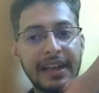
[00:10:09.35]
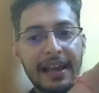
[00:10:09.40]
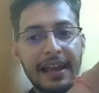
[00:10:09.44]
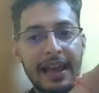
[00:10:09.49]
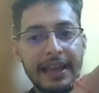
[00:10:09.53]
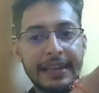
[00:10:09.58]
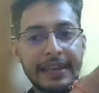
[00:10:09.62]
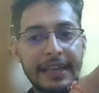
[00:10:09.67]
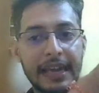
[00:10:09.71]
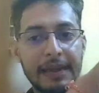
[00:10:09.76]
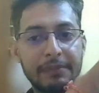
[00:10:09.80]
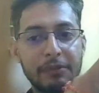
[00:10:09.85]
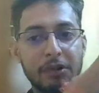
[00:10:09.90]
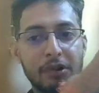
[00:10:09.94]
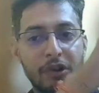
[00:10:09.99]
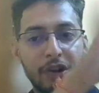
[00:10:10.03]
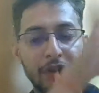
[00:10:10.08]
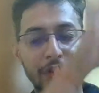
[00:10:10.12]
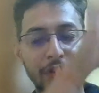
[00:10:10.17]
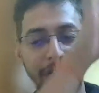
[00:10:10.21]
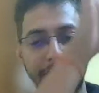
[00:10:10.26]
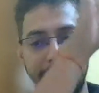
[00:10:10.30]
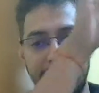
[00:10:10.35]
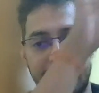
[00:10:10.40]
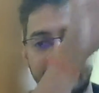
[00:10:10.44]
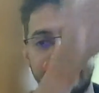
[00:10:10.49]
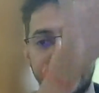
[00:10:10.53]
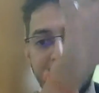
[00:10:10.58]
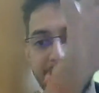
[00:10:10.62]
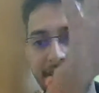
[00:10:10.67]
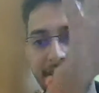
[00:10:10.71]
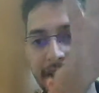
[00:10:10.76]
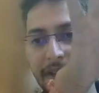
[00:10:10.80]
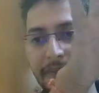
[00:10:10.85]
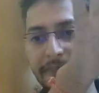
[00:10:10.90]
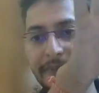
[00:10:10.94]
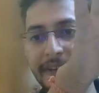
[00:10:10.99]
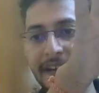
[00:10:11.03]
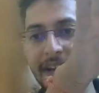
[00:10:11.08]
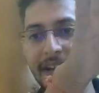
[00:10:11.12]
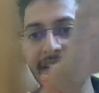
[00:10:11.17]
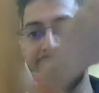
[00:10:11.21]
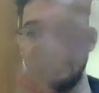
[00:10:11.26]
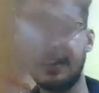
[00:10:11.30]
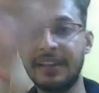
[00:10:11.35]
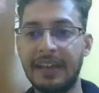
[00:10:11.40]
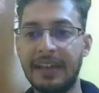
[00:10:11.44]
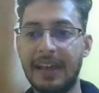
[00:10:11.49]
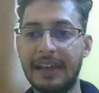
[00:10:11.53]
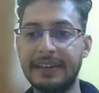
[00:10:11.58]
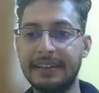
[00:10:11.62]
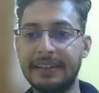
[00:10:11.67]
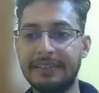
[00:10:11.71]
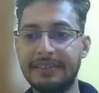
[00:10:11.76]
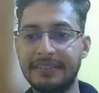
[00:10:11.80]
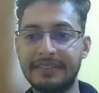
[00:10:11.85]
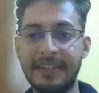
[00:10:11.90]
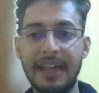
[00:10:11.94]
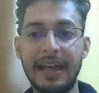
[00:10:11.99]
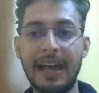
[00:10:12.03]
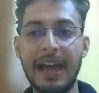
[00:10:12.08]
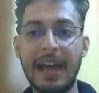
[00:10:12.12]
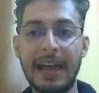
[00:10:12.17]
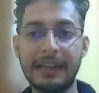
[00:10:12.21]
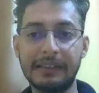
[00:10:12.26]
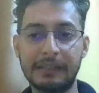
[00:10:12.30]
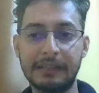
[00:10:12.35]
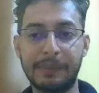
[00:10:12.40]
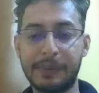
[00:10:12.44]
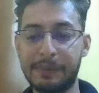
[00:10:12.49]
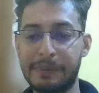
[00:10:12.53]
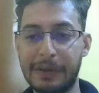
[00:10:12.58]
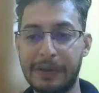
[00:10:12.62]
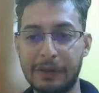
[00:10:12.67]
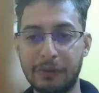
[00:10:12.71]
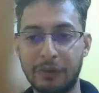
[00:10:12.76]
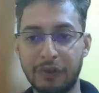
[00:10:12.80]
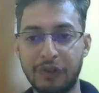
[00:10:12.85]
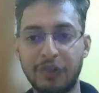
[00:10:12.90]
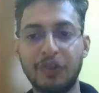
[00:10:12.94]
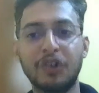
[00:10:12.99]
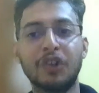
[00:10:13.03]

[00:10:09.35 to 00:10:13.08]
I have test descriptor and this is the IC50 value.